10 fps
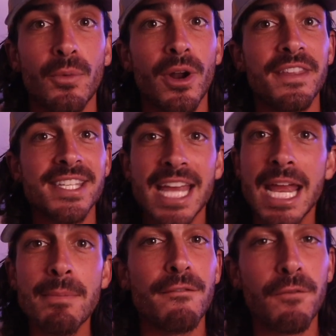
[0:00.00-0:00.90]
Run the
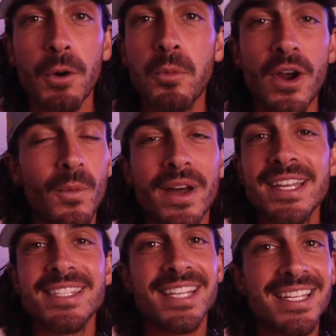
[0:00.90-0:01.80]
same
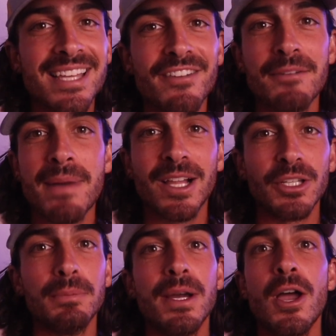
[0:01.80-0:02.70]
4.167 mile
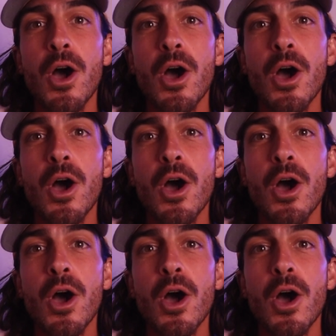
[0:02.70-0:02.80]
loop